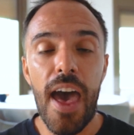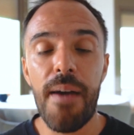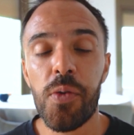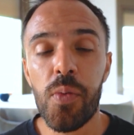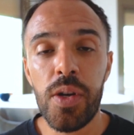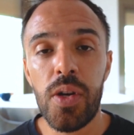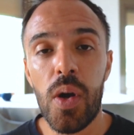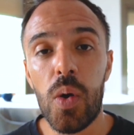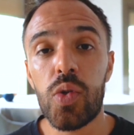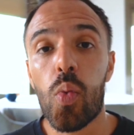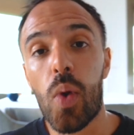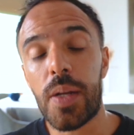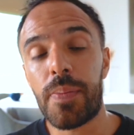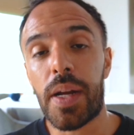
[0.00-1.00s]
everyone knows
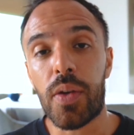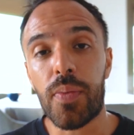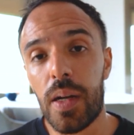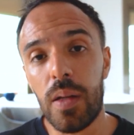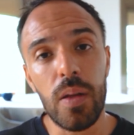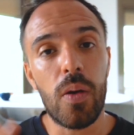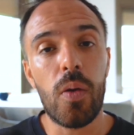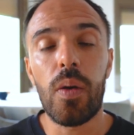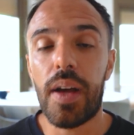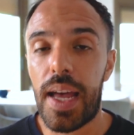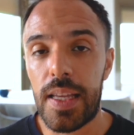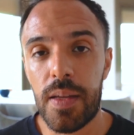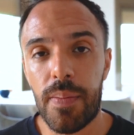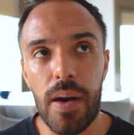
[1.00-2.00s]
what my reel
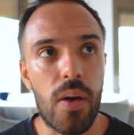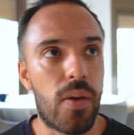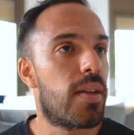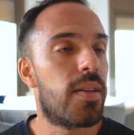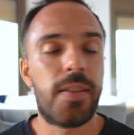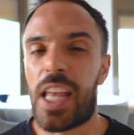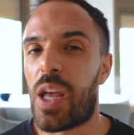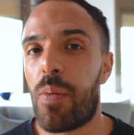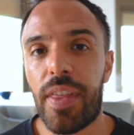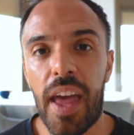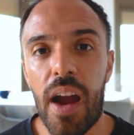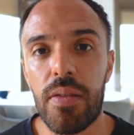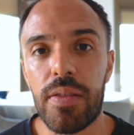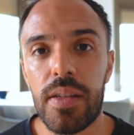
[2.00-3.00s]
is about. Same with
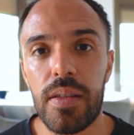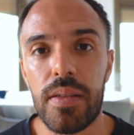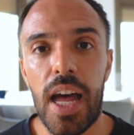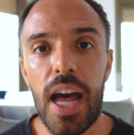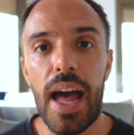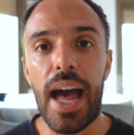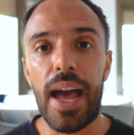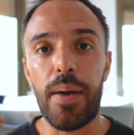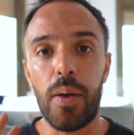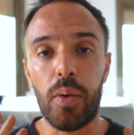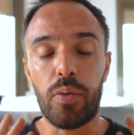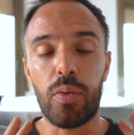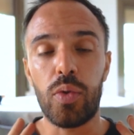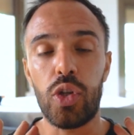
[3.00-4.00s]
carousels. I
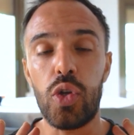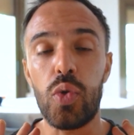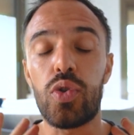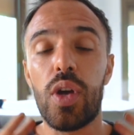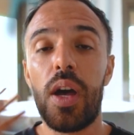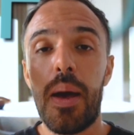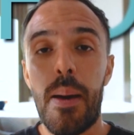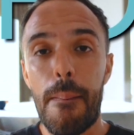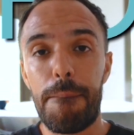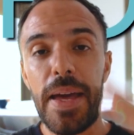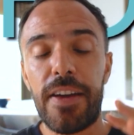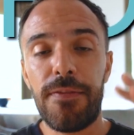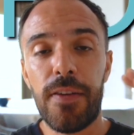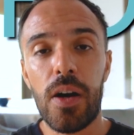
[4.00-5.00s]
use
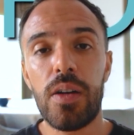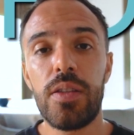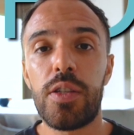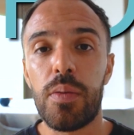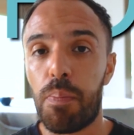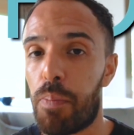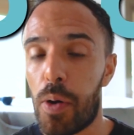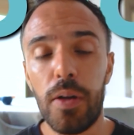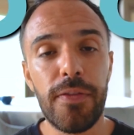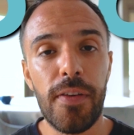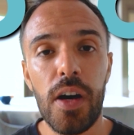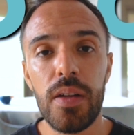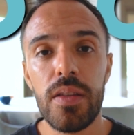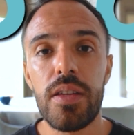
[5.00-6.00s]
big fonts, bold
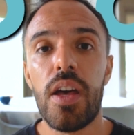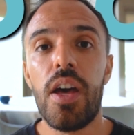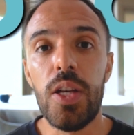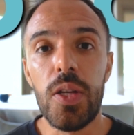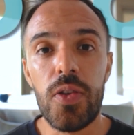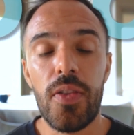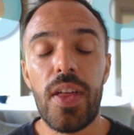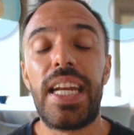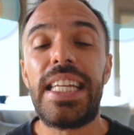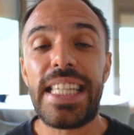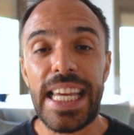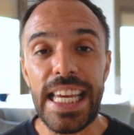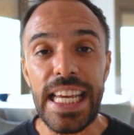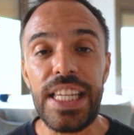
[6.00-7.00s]
fonts, so that
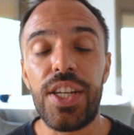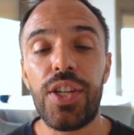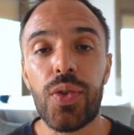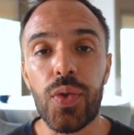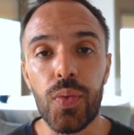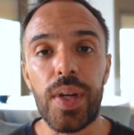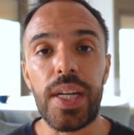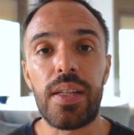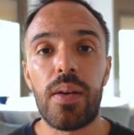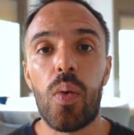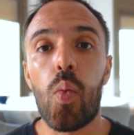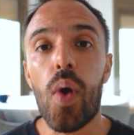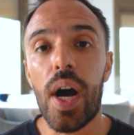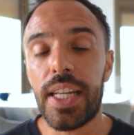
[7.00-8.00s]
it's easy to read
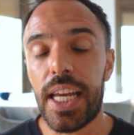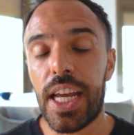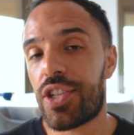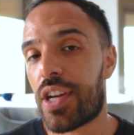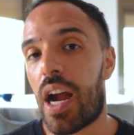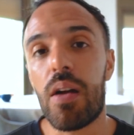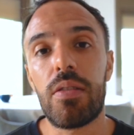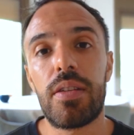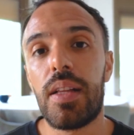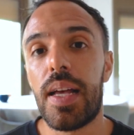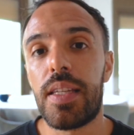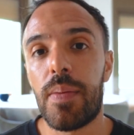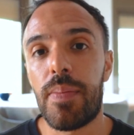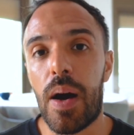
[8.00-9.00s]
what each carousel
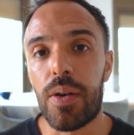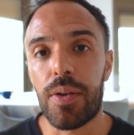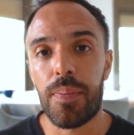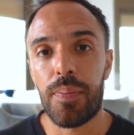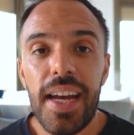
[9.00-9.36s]
is about.